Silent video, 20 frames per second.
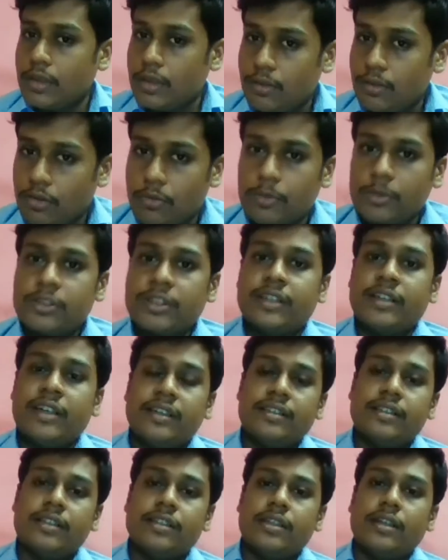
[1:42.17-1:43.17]

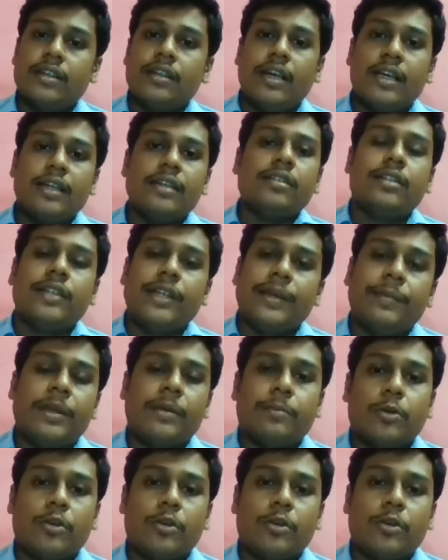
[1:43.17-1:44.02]
homogenization and creaming